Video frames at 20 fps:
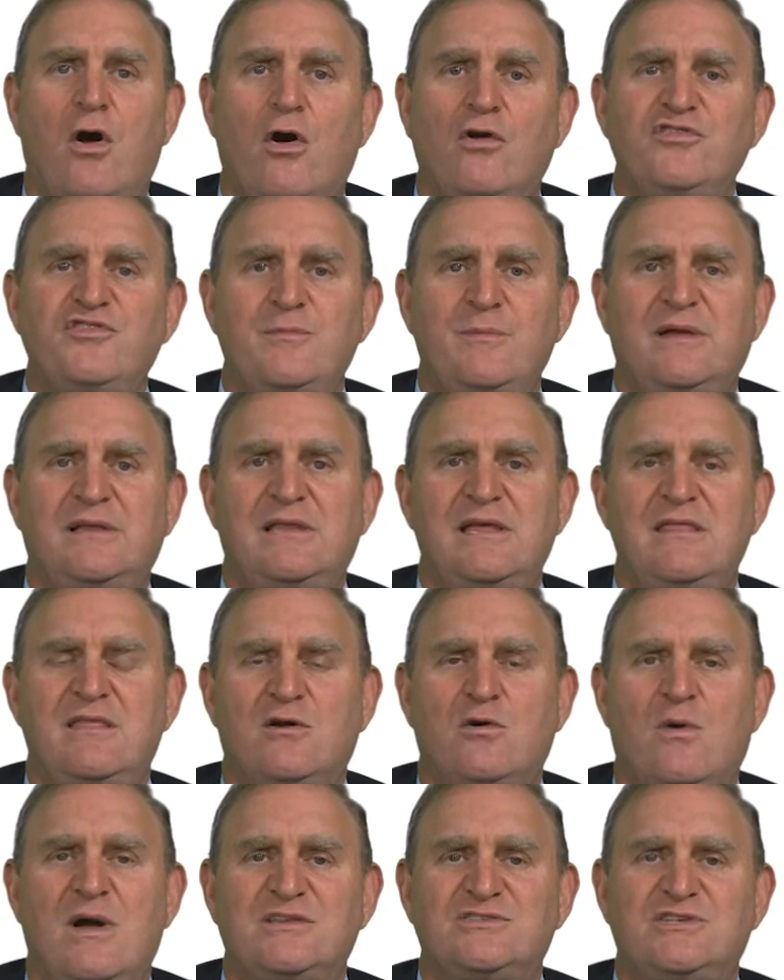ultimately the
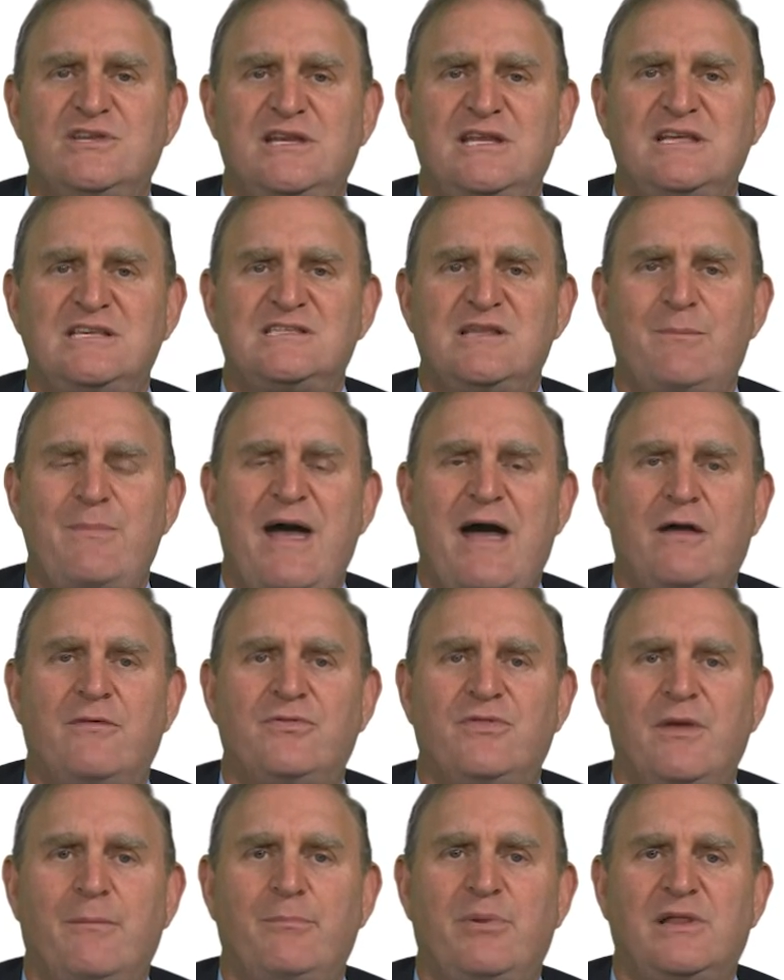question is
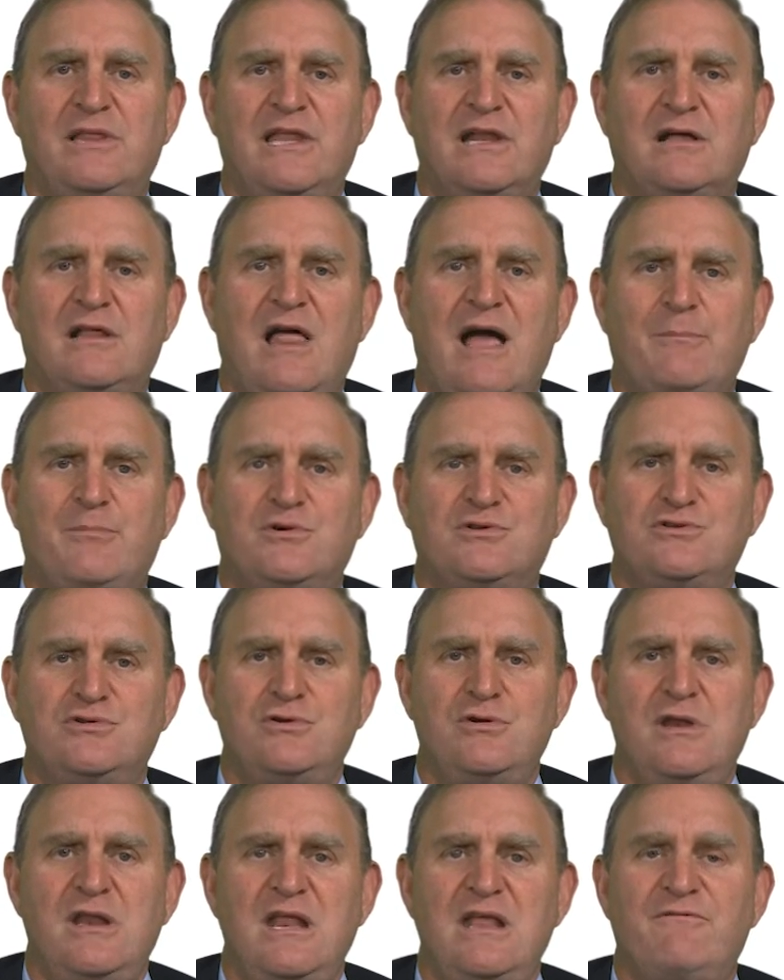about the political
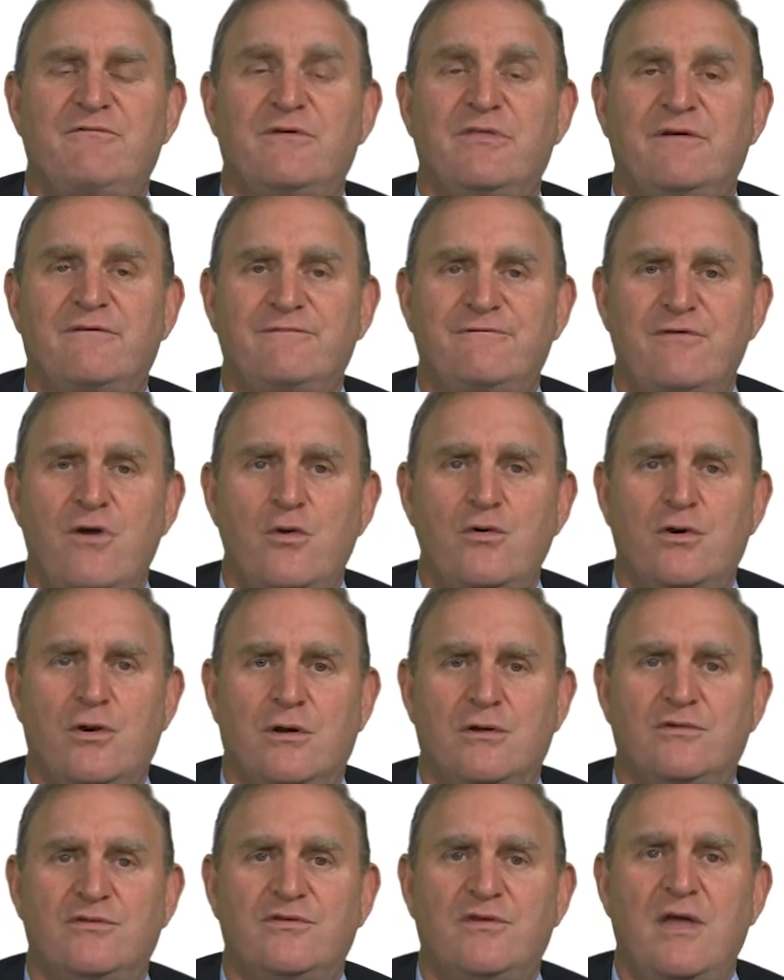opportunity for the
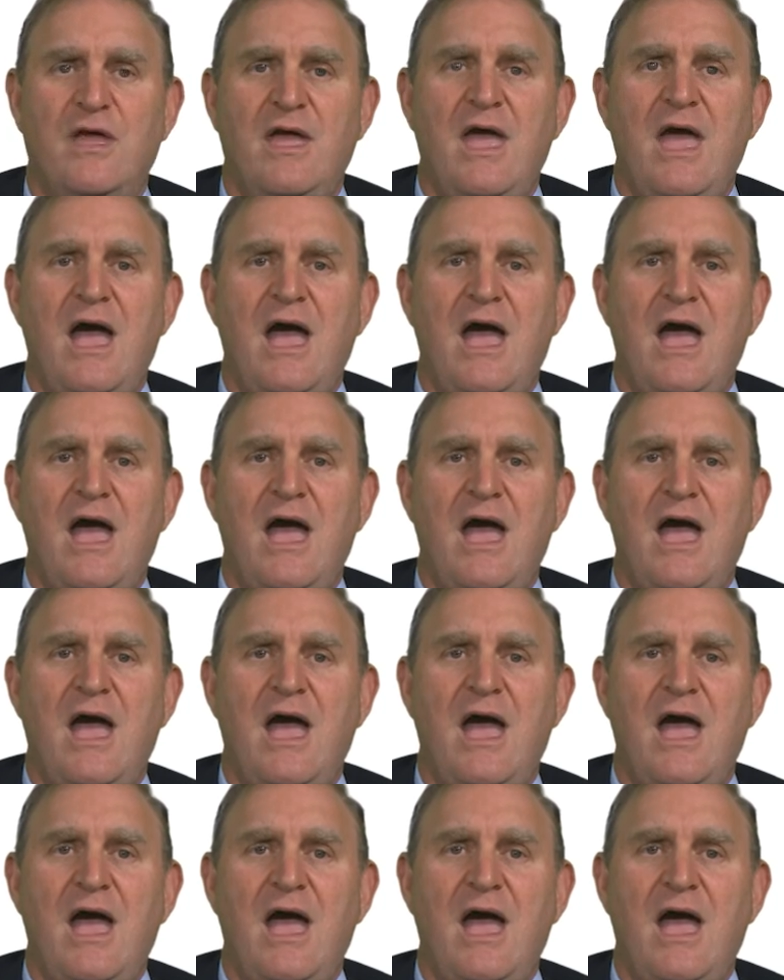voters,